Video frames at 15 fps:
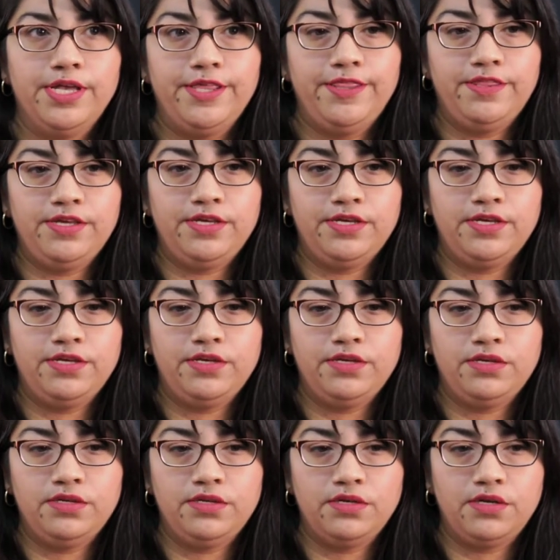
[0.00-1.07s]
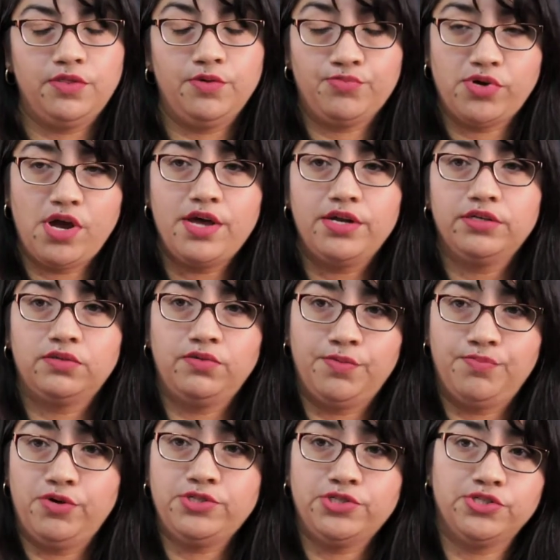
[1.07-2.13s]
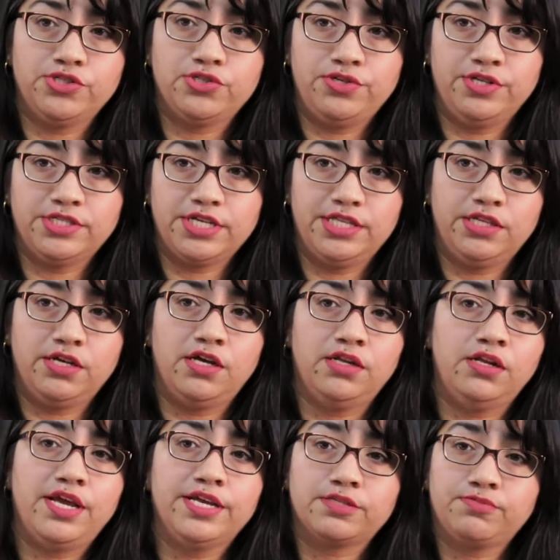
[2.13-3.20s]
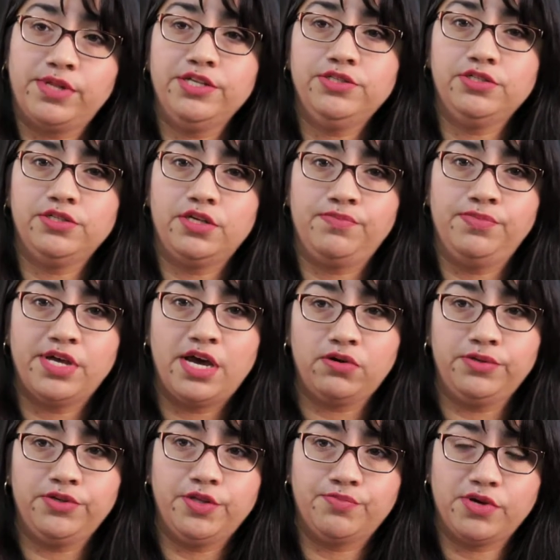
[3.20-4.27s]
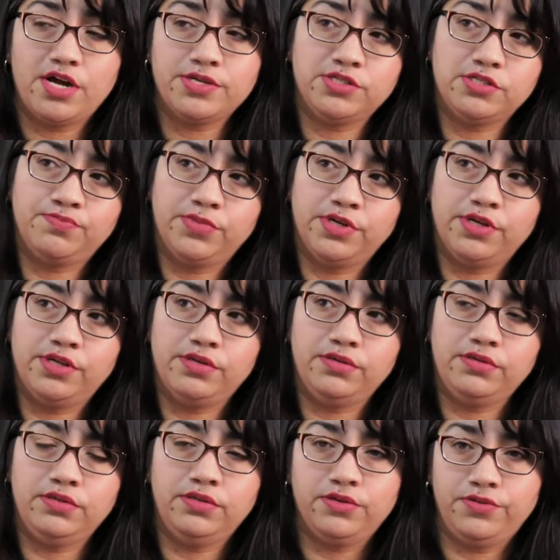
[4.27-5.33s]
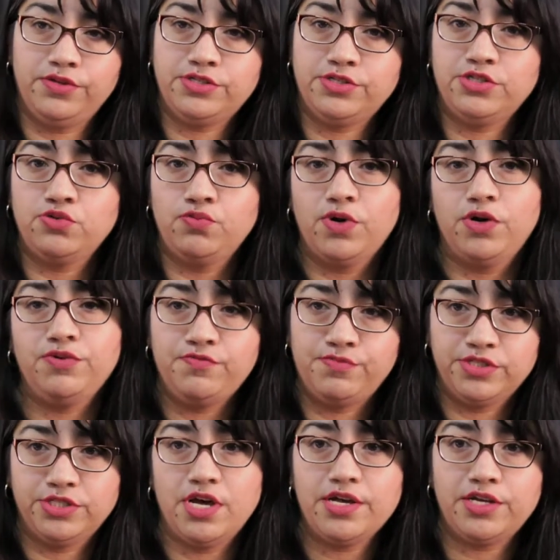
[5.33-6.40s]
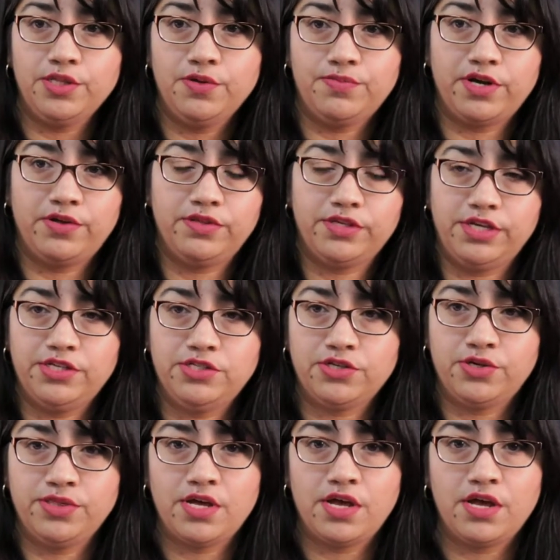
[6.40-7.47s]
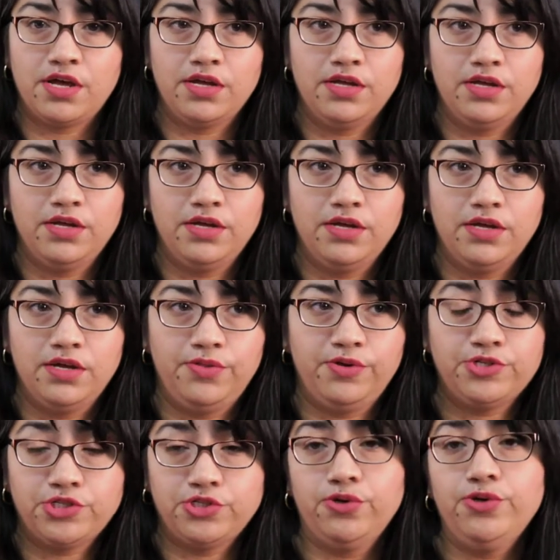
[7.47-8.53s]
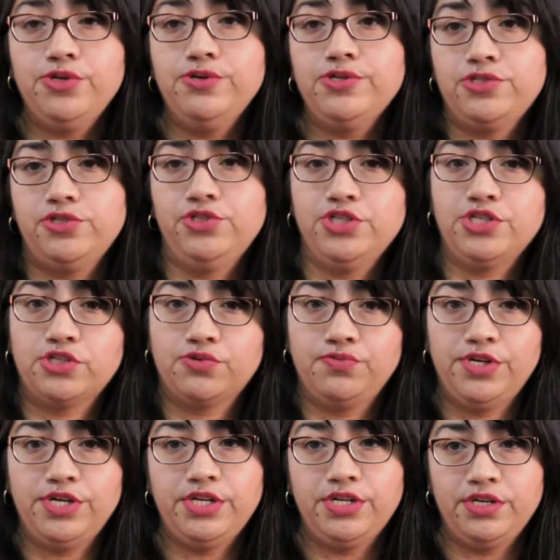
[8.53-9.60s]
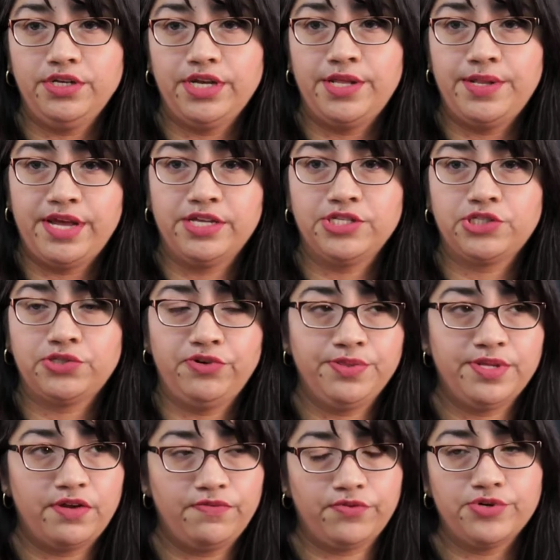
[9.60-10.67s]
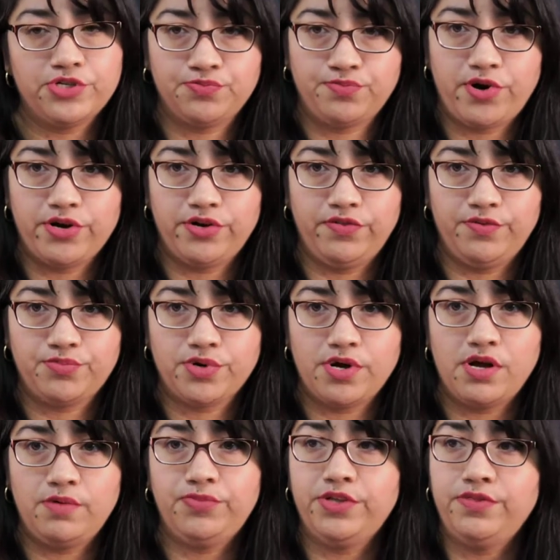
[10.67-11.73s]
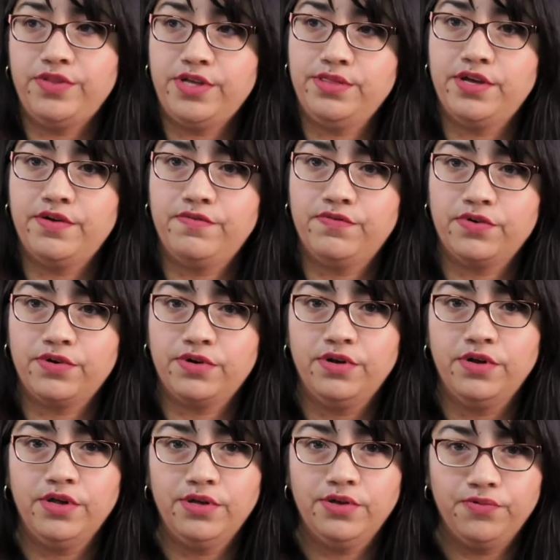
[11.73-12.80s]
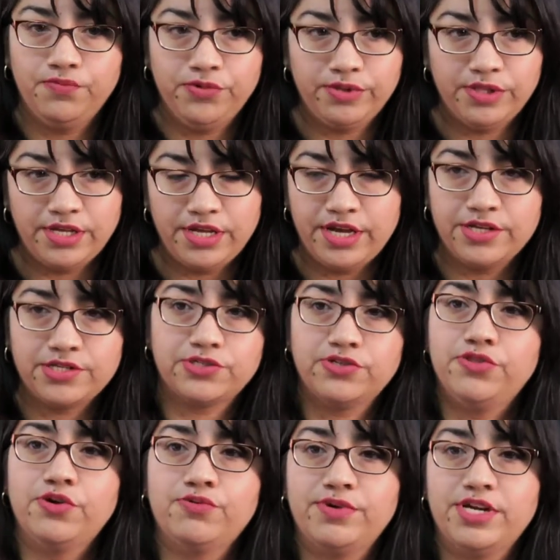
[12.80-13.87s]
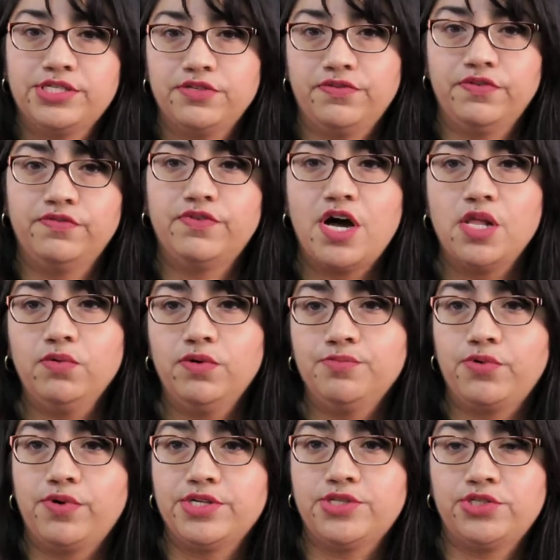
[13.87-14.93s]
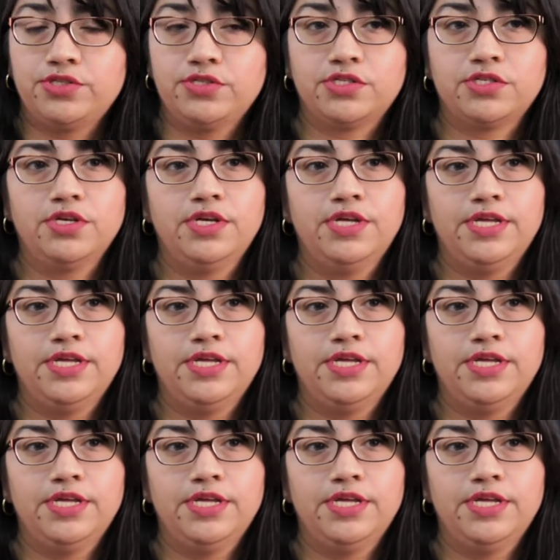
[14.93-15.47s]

the product or the poster the students had done, and I explained to them not only the process, but this is what we've been talking about. The kids they're so used to just reading and answering that first part of the prompt, and they never really answer the rest of the follow-up questions.